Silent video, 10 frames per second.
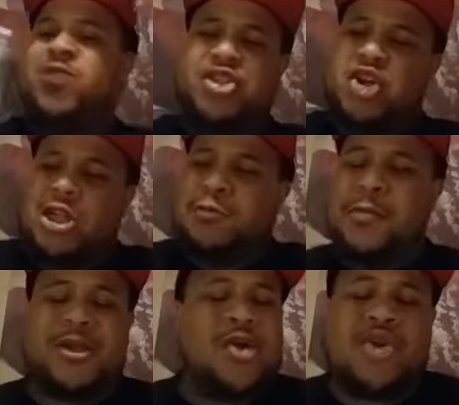Church
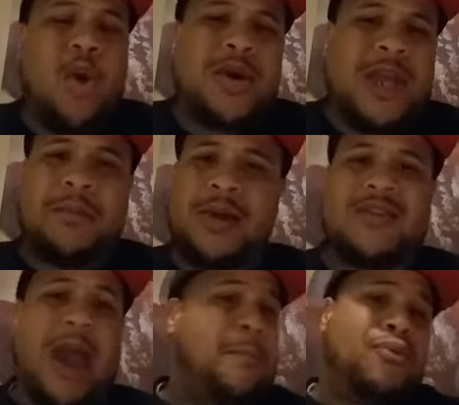people don't know what they believe.
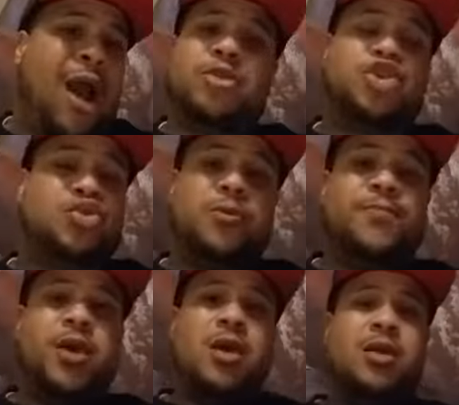I promise you.
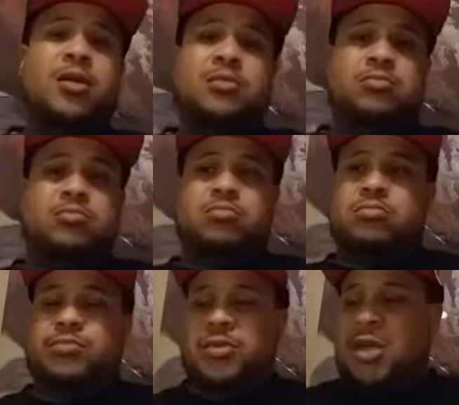
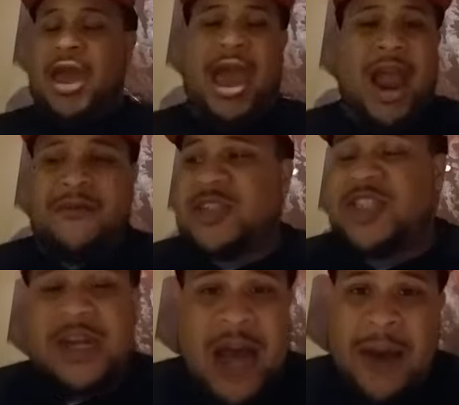The average
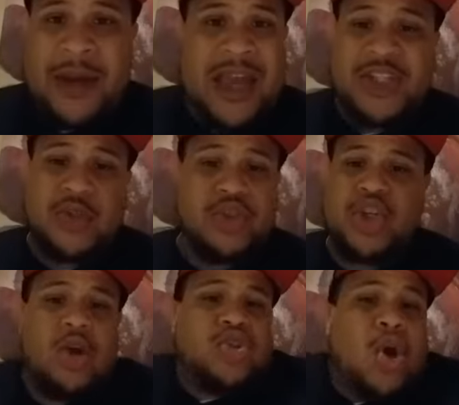denominational
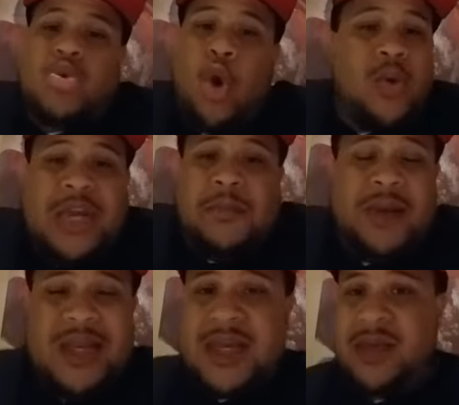church don't know what they
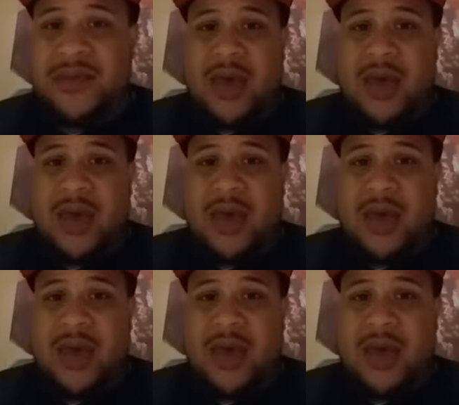believe.